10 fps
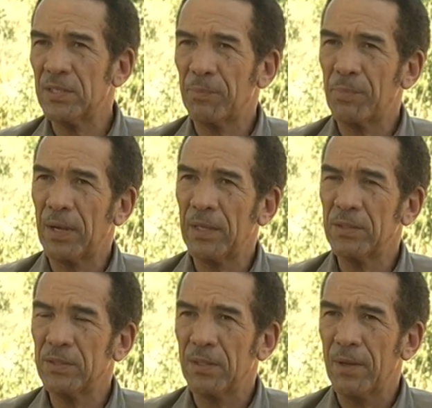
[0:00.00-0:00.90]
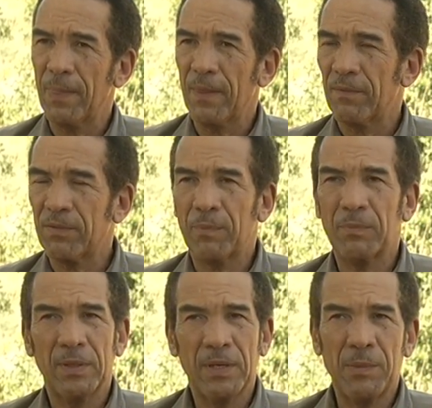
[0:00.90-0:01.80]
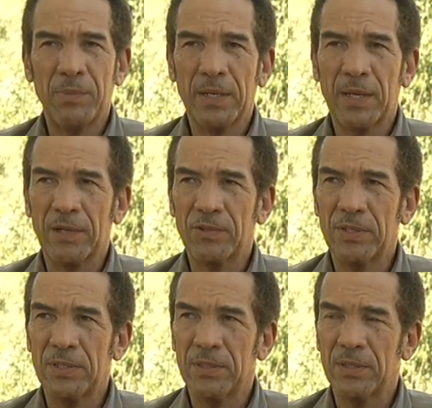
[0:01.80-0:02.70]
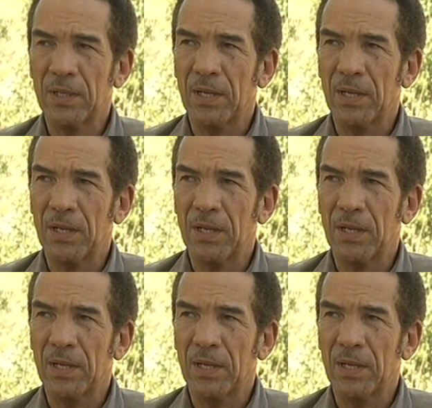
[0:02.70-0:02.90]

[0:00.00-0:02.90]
supplies from neighboring countries,